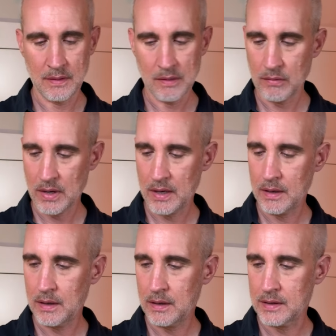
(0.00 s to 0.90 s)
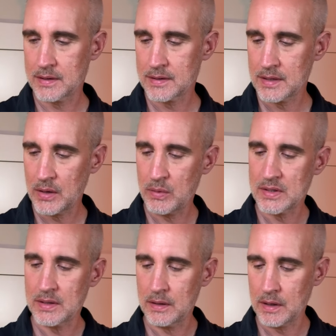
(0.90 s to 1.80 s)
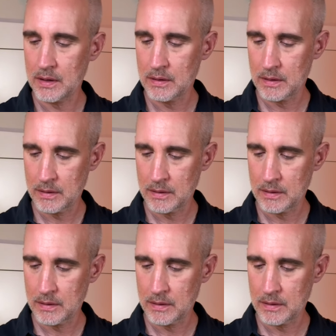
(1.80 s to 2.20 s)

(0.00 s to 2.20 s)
Okay, let's see what's in here.